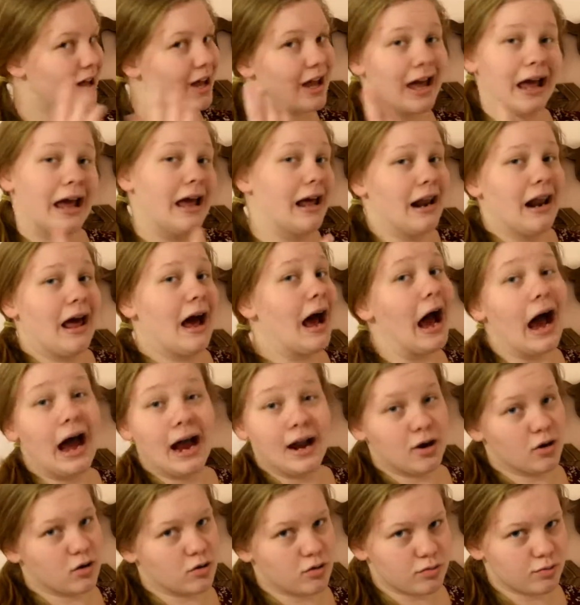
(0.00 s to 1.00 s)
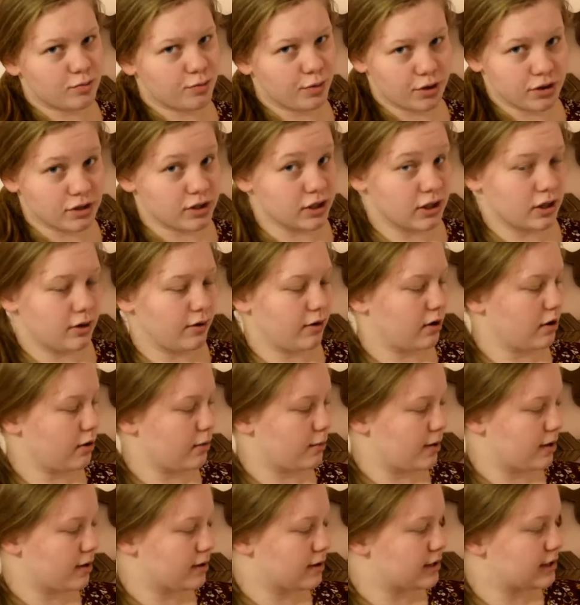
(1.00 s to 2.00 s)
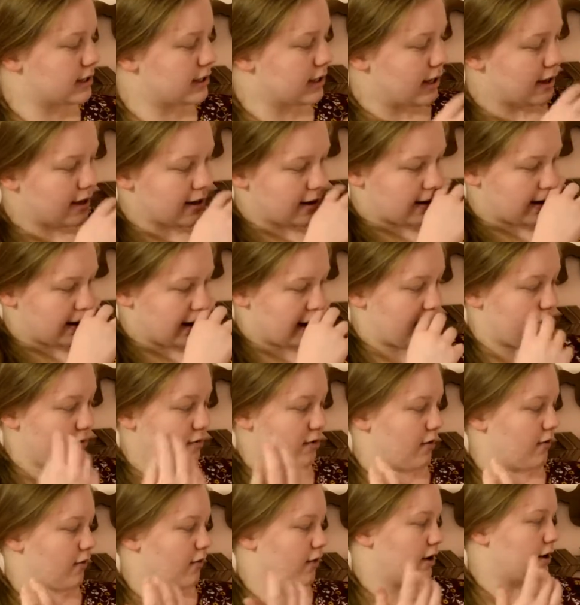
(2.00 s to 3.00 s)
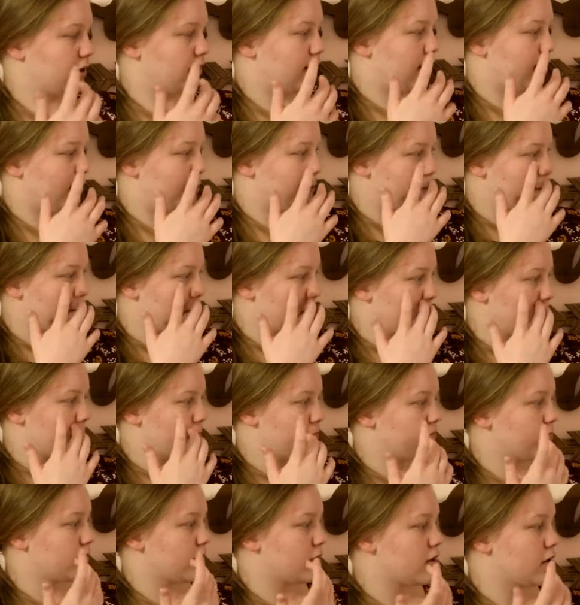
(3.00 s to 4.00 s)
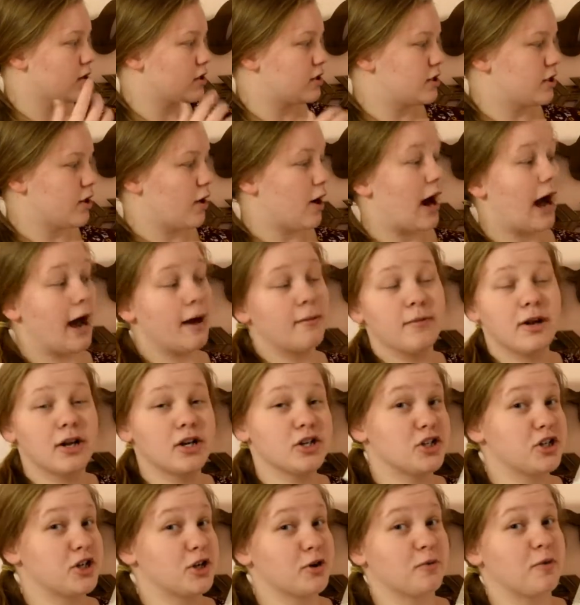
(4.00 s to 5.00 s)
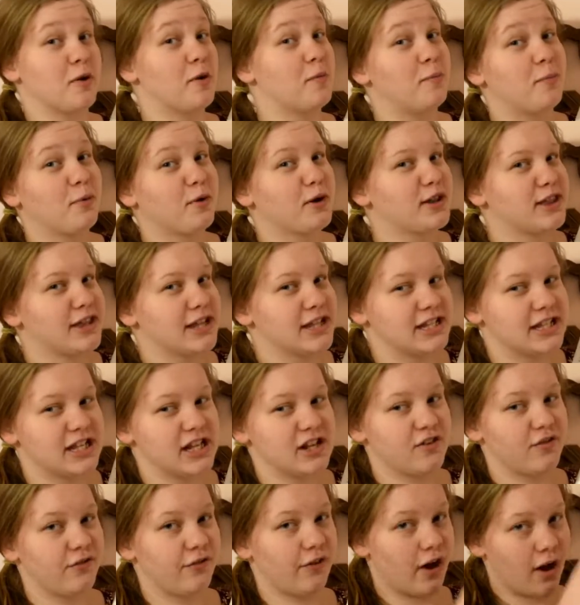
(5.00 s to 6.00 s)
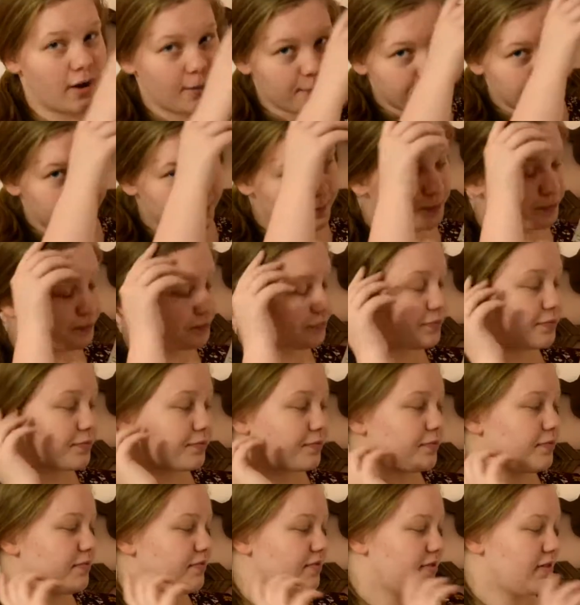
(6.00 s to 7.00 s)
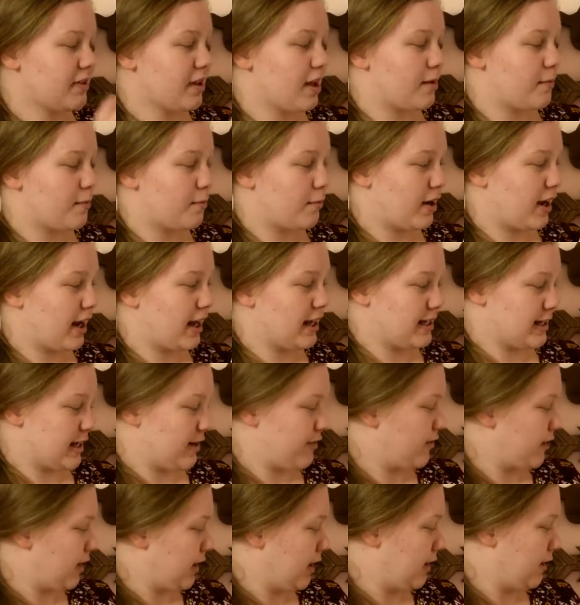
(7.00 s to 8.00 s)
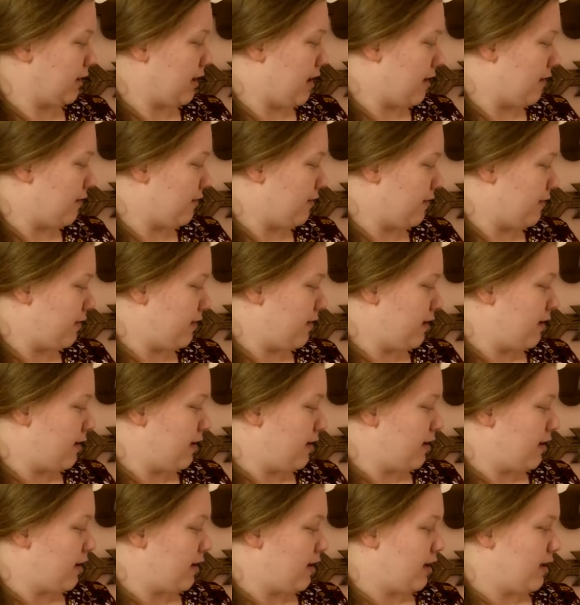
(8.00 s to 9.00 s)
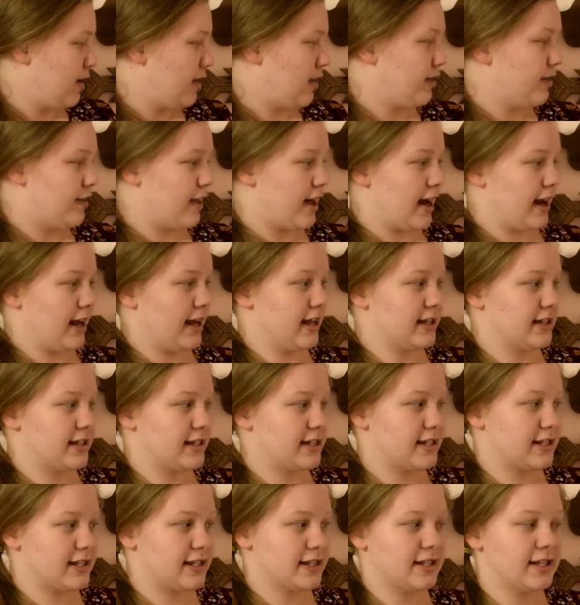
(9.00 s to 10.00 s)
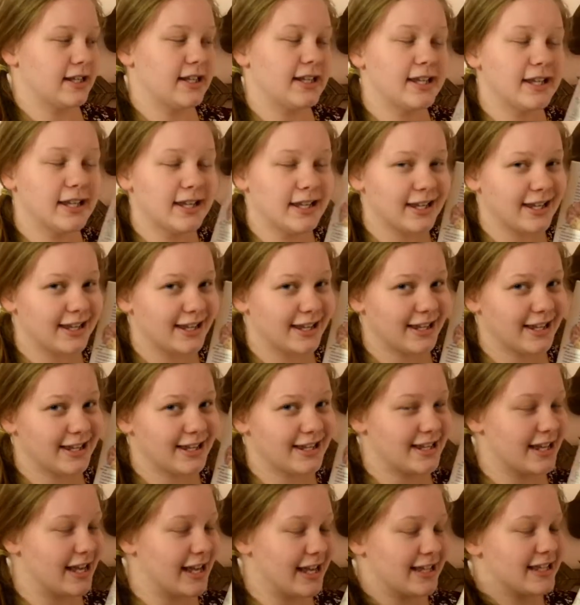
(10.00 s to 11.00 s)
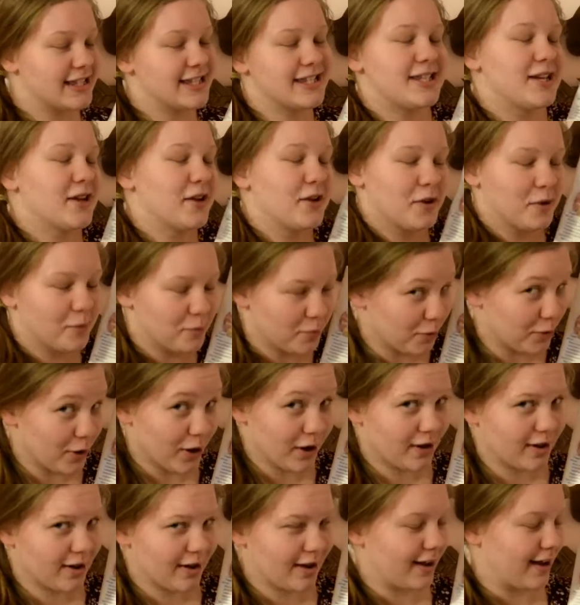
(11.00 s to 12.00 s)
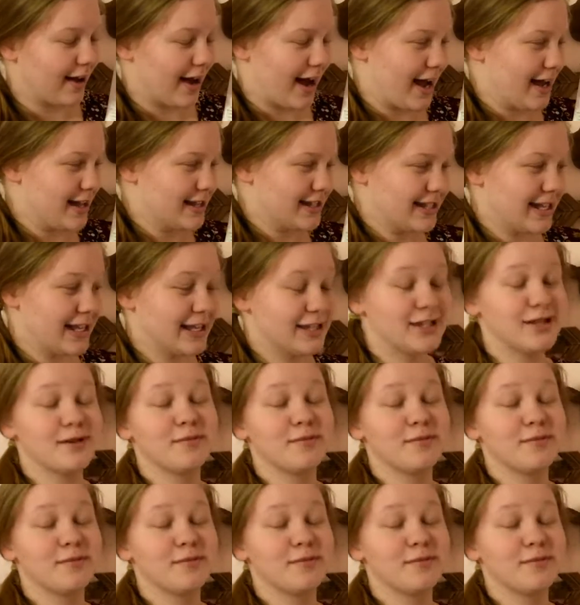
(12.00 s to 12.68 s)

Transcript: And I don't personally read her books. I've never read them. So I'm not sure what book this is from, but I definitely love that it's it's still a book. Guys, it's